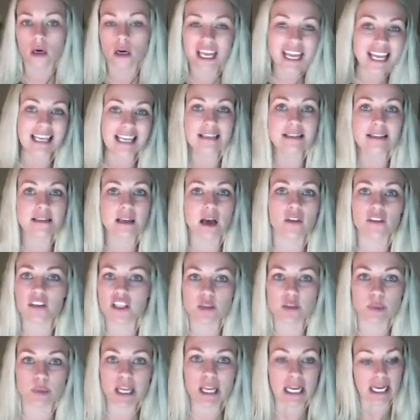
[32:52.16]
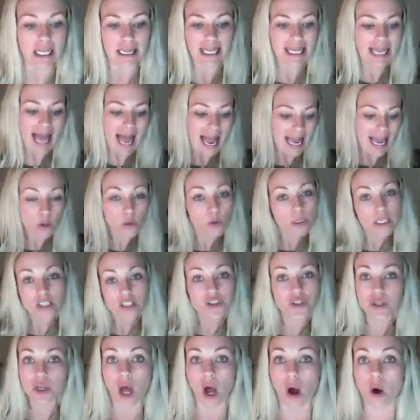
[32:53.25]
is on this planet. Like, I don't need
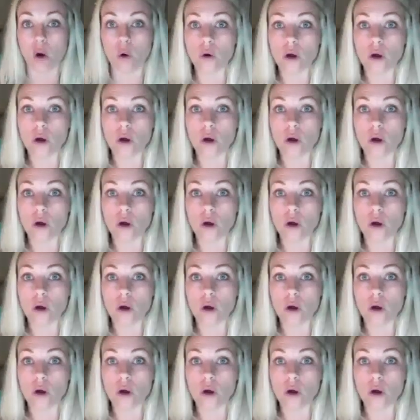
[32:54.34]
to know.